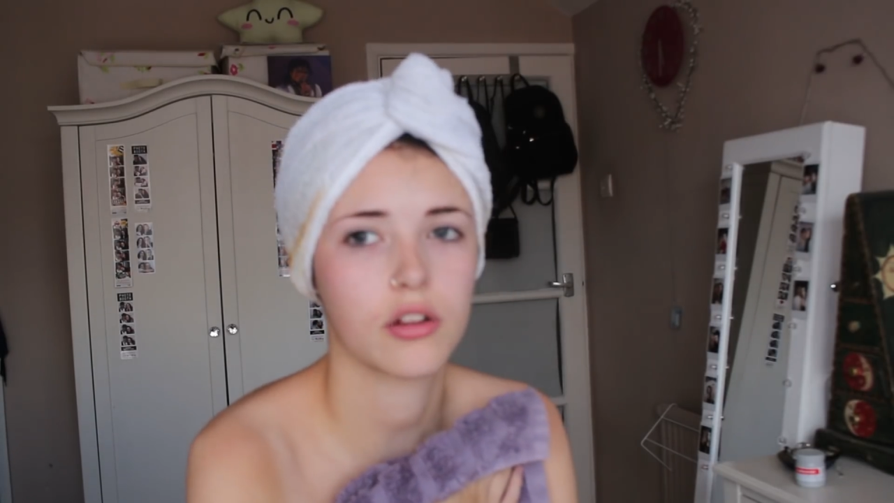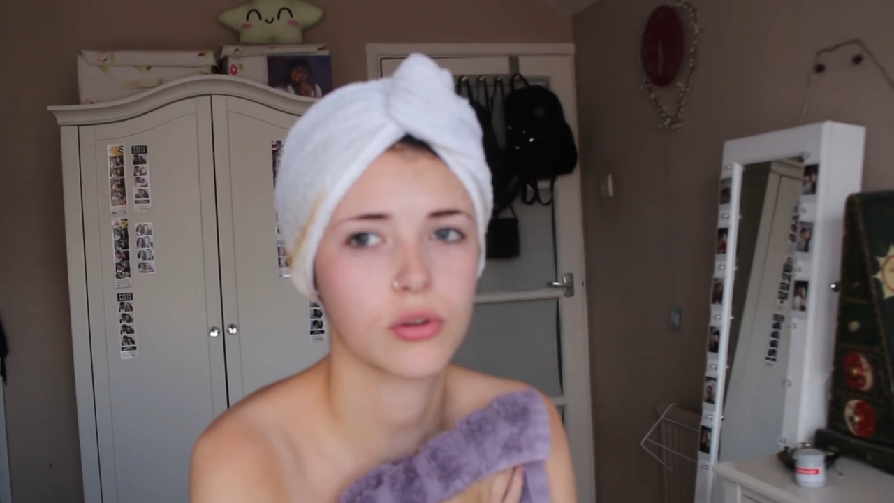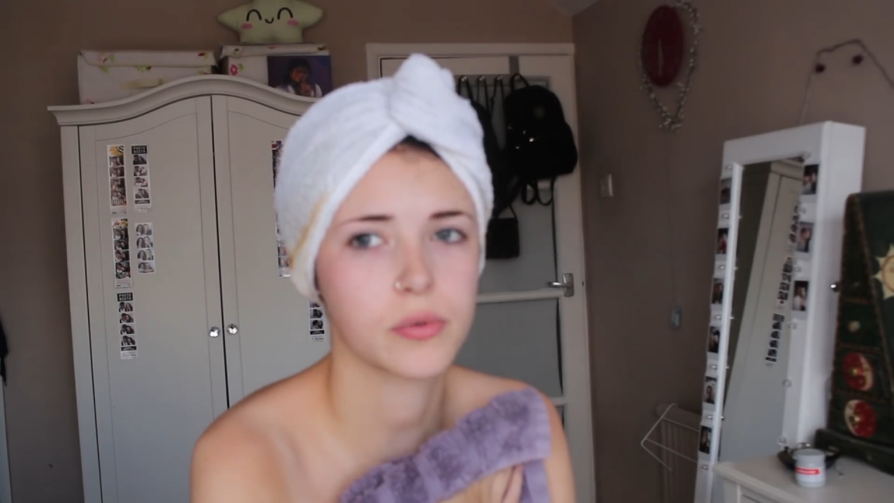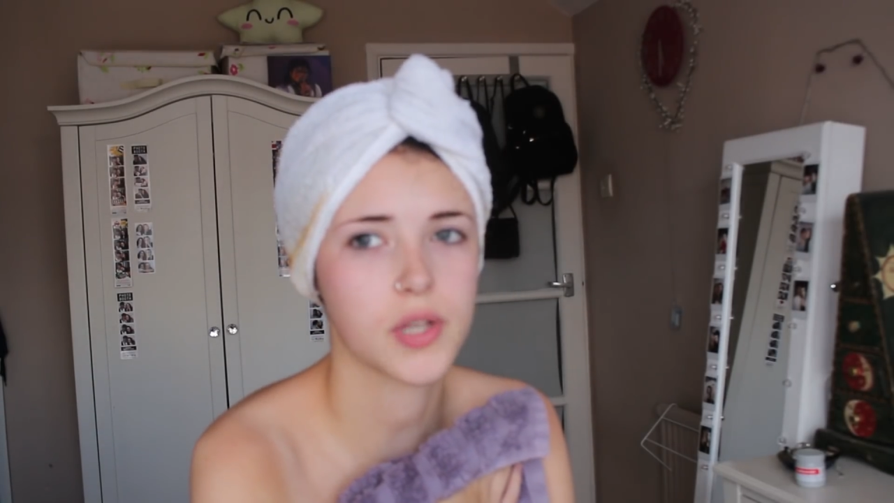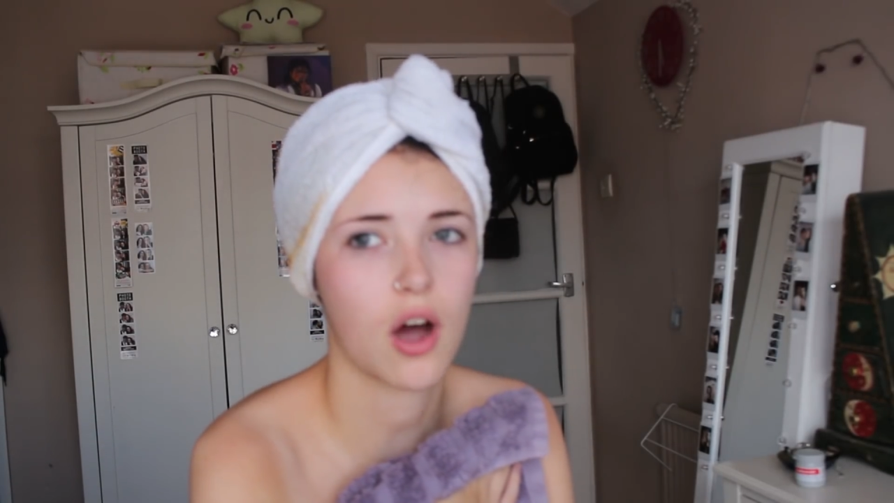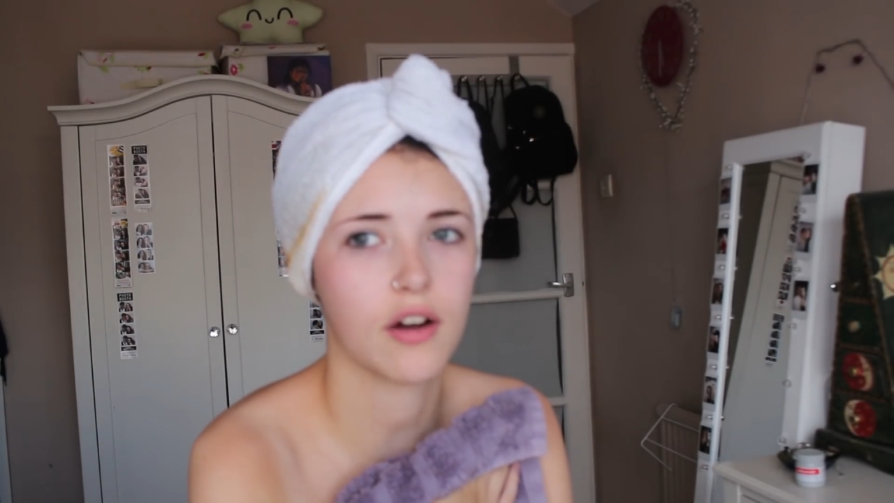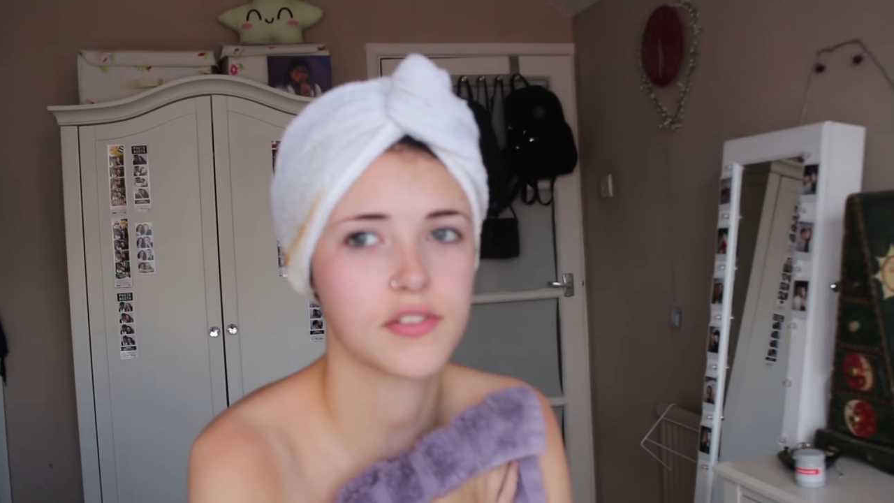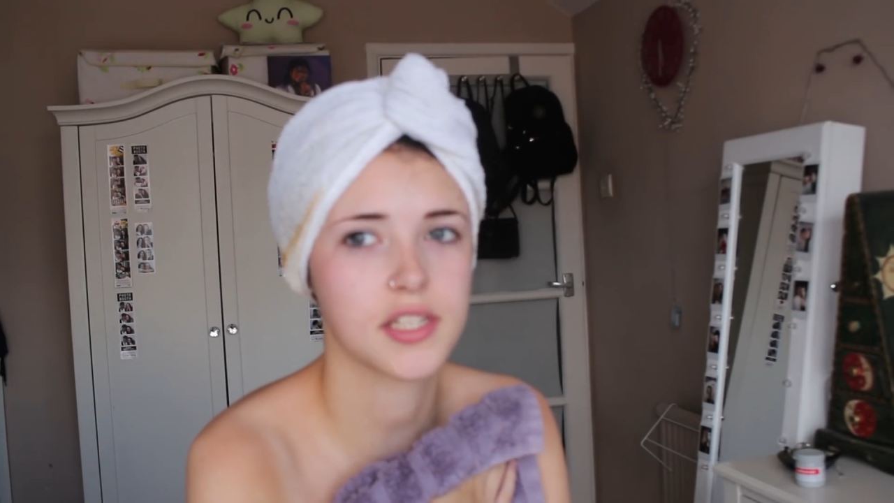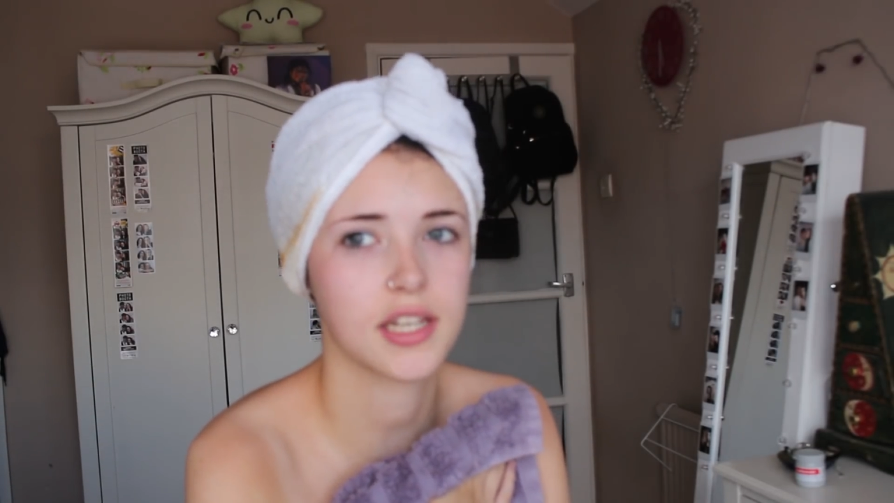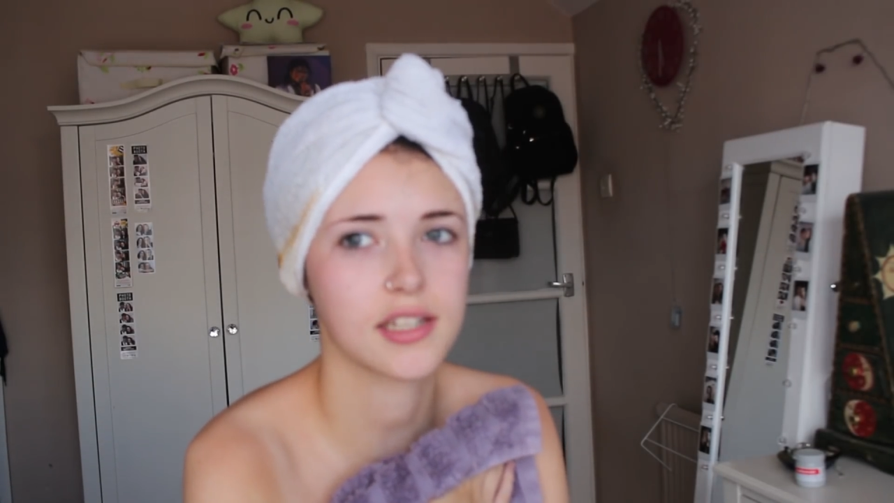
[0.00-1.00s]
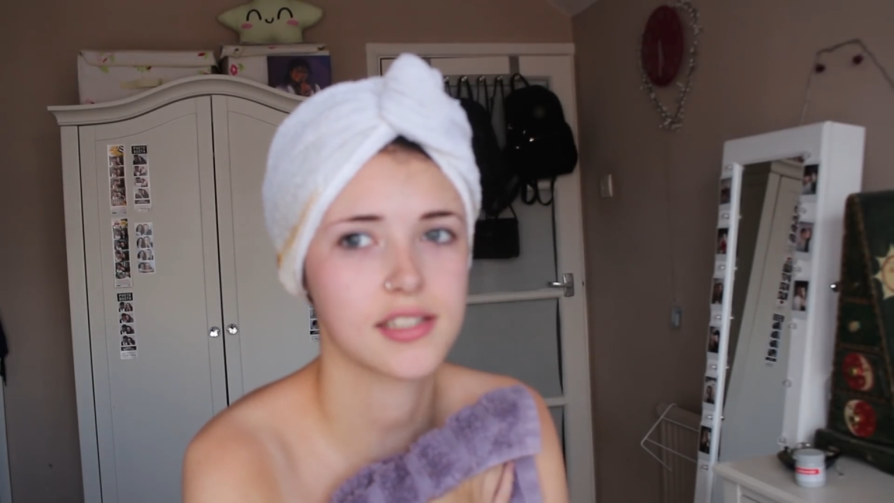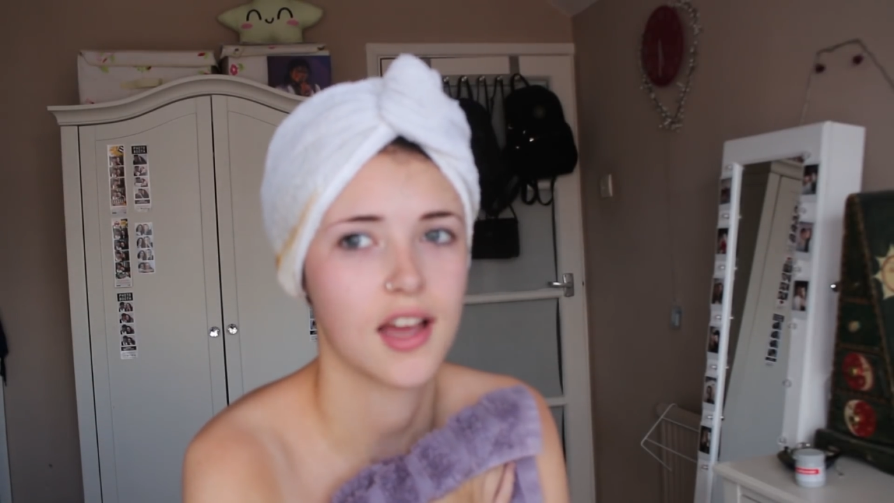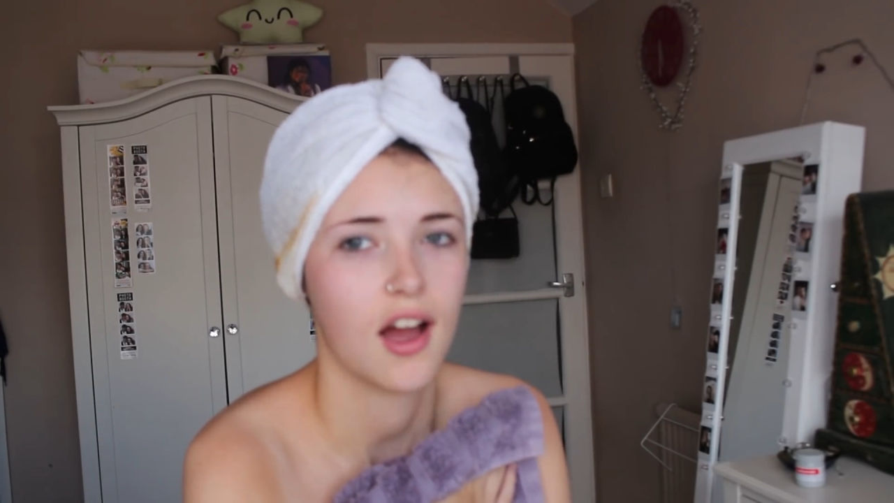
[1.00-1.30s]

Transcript: I thought it was 6:30.